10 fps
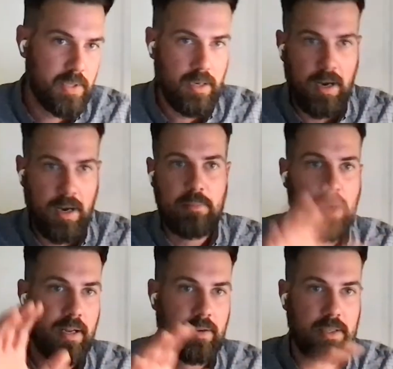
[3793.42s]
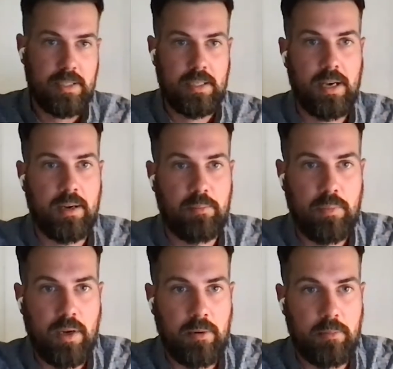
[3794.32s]
is going to automatically send out
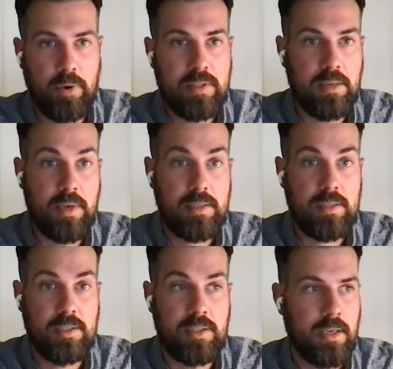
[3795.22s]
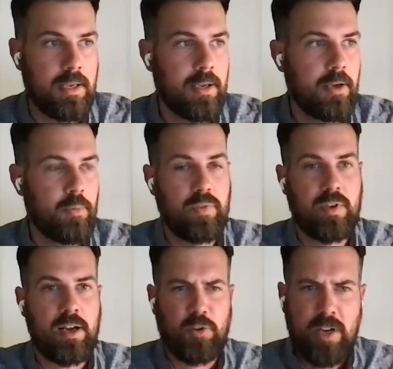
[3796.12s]
a birthday message. We've
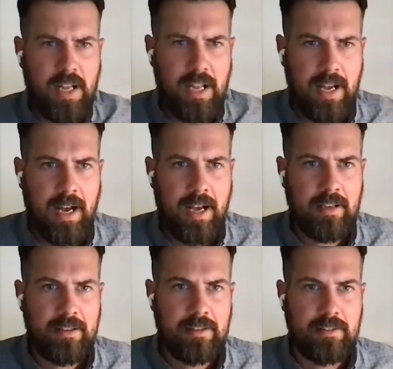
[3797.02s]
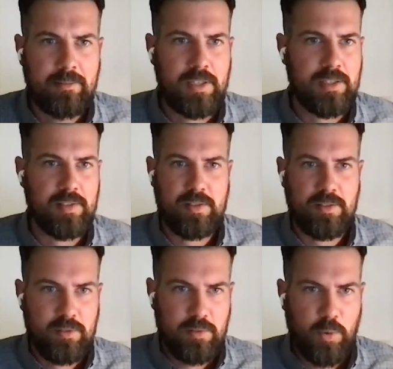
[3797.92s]
got great AI because it's
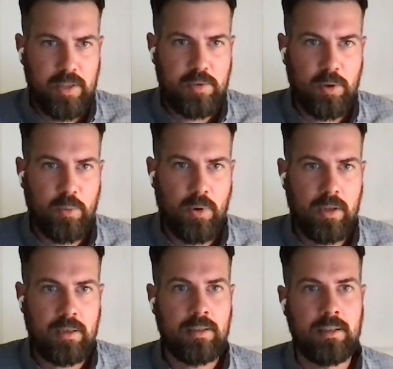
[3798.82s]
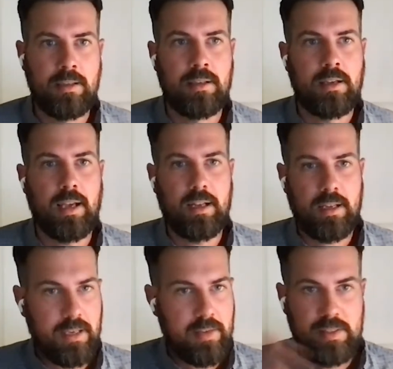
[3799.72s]
2021, and
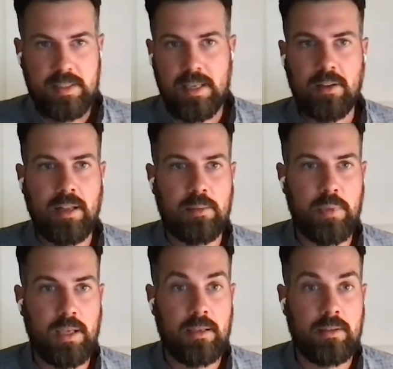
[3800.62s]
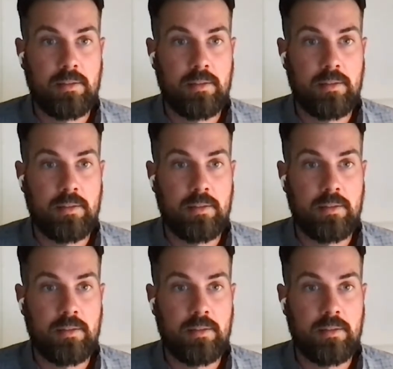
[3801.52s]
it can even sound like me.